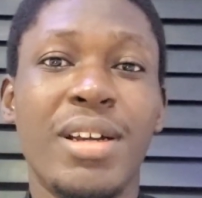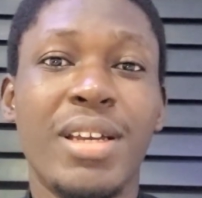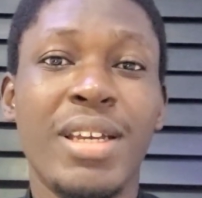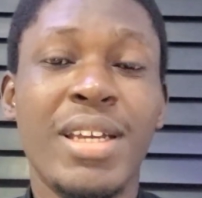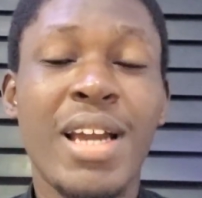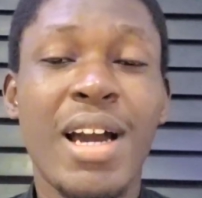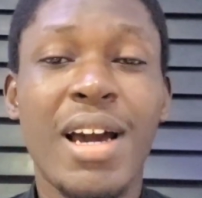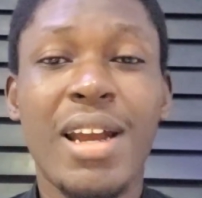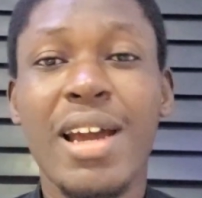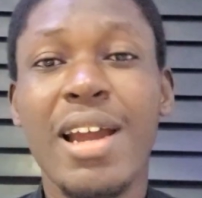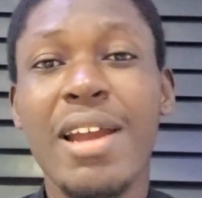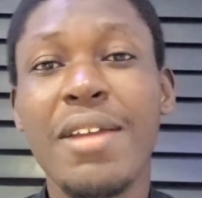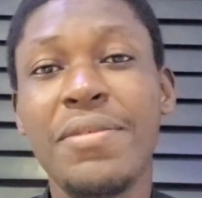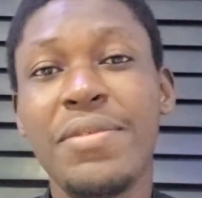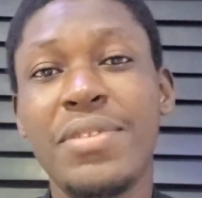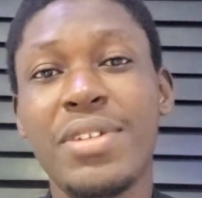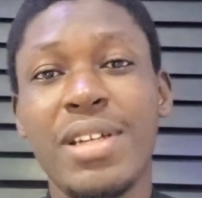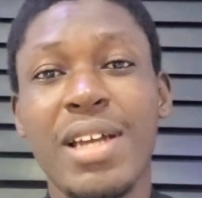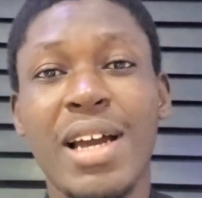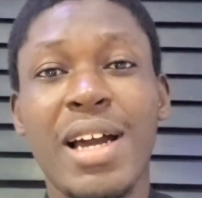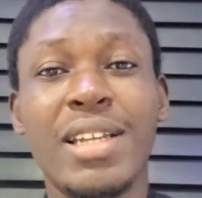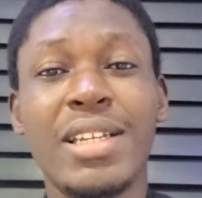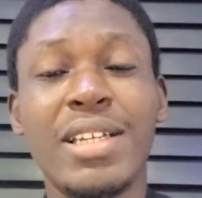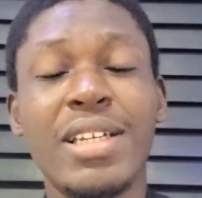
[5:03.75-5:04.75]
He
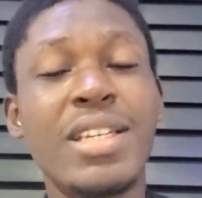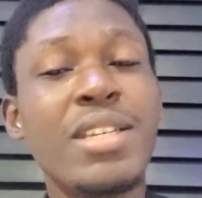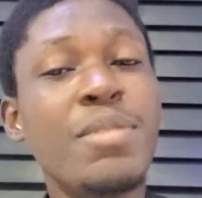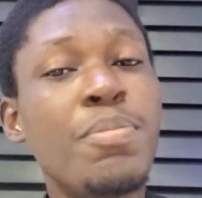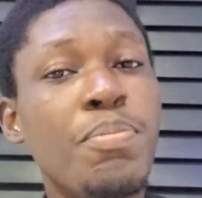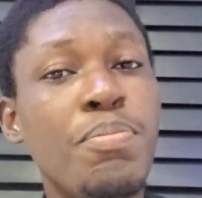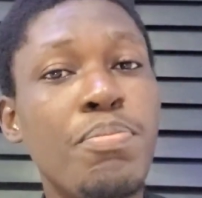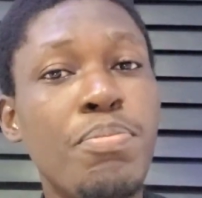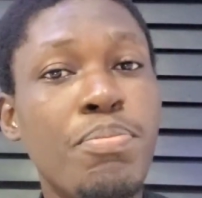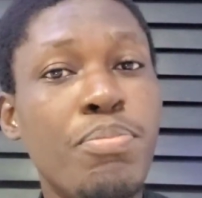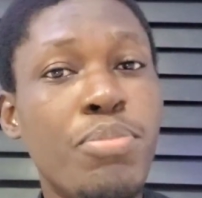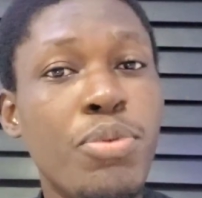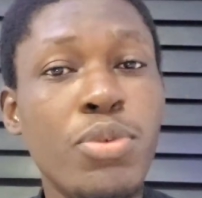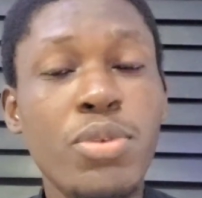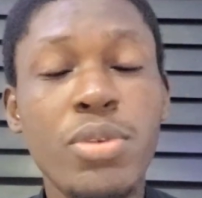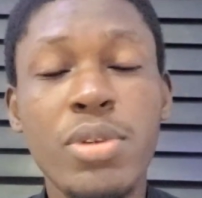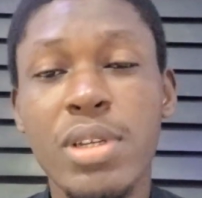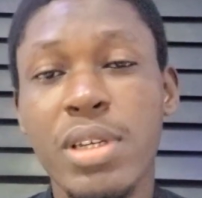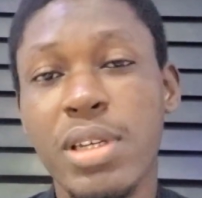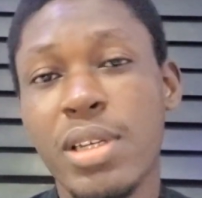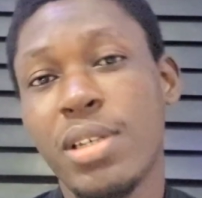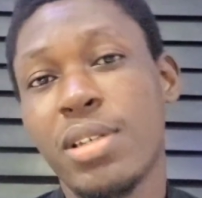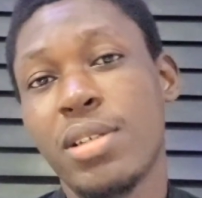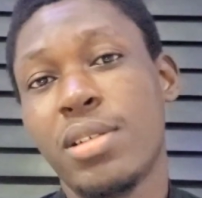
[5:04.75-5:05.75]
arrived and he
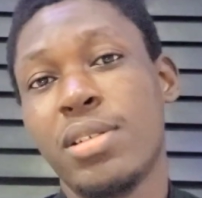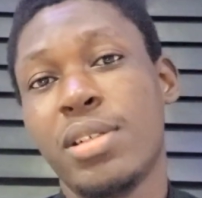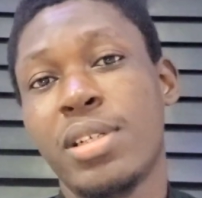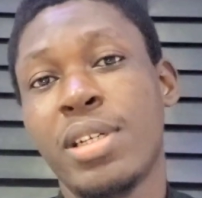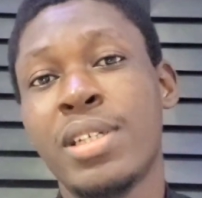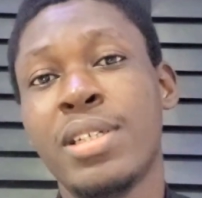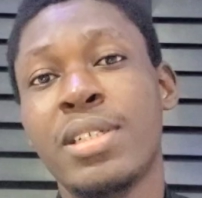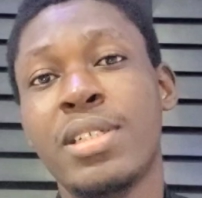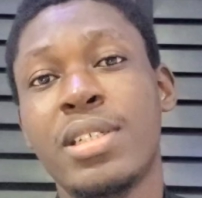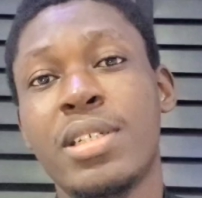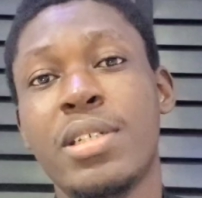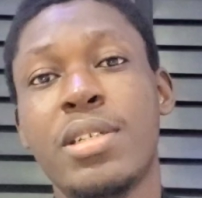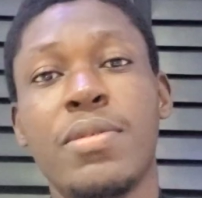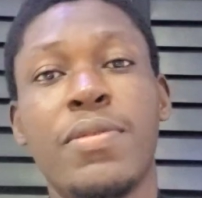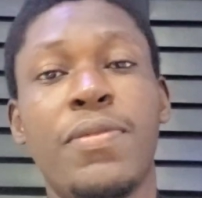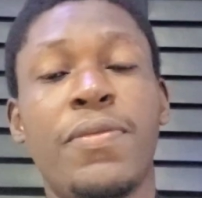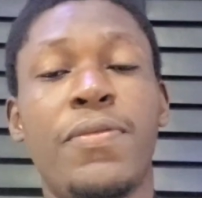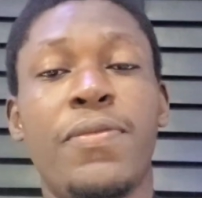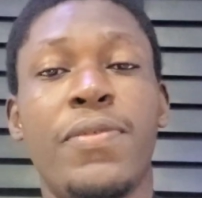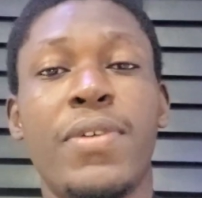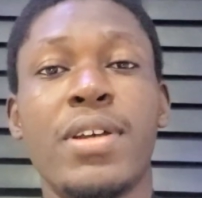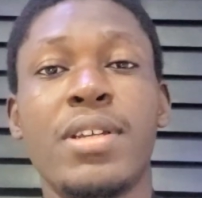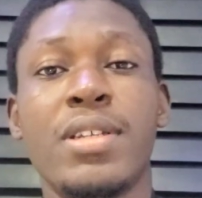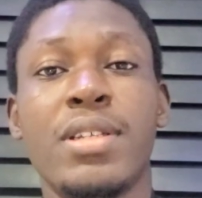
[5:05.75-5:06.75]
pulled in
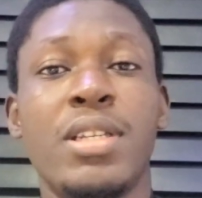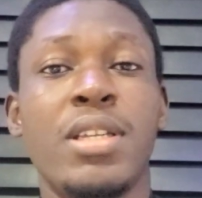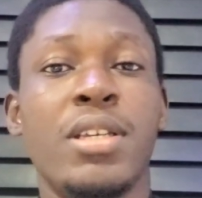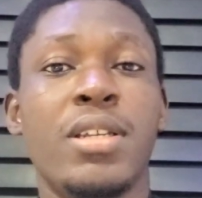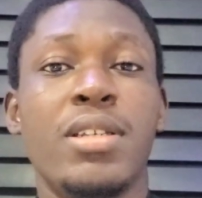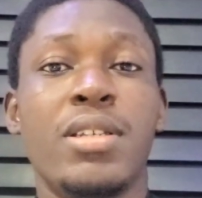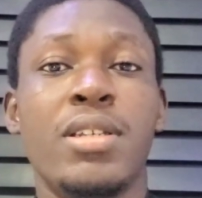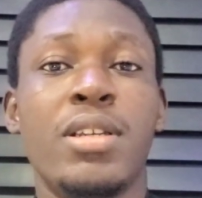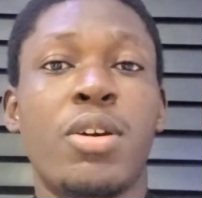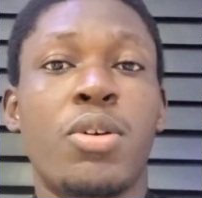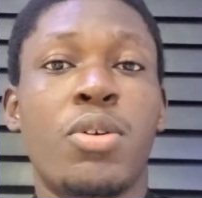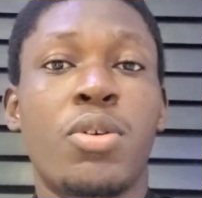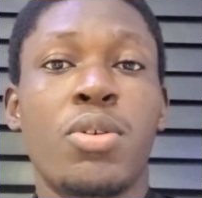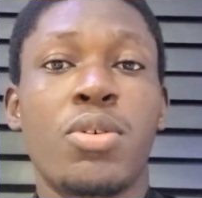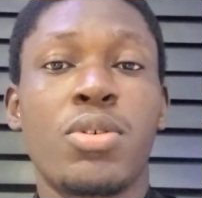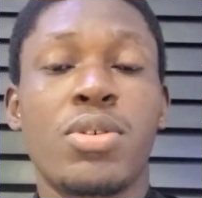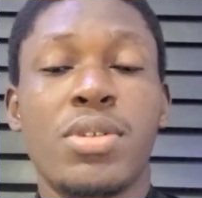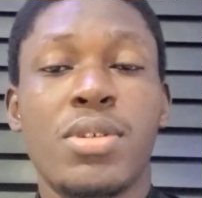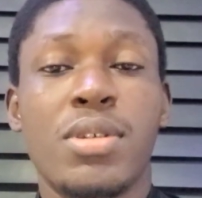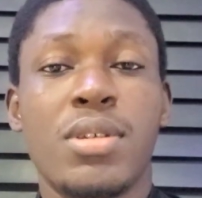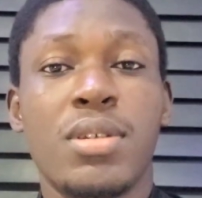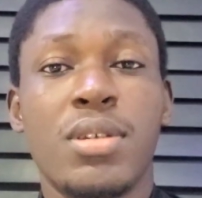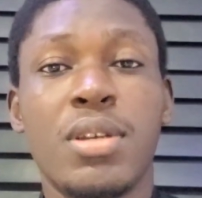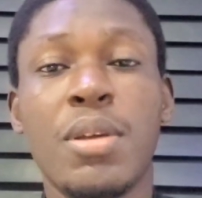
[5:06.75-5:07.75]
the
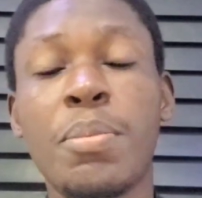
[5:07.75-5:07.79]
cross.